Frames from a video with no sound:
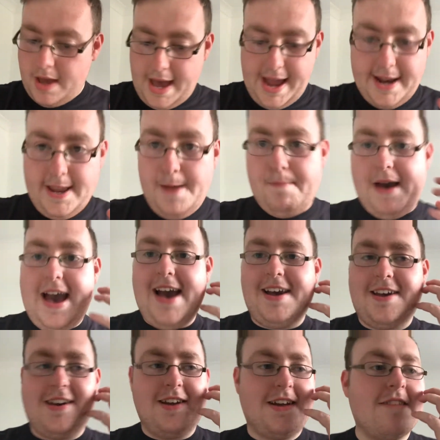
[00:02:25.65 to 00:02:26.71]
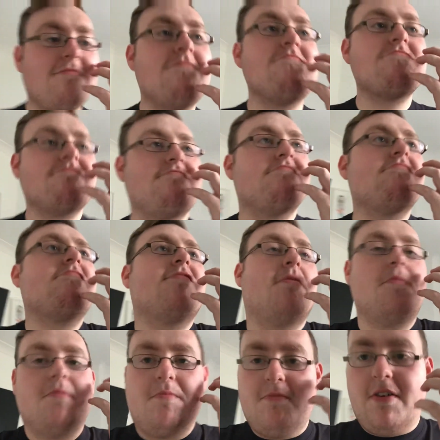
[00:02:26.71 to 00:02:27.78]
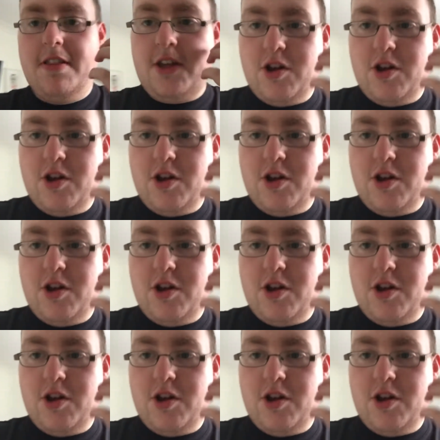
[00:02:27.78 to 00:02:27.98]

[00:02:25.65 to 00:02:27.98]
Andy back from the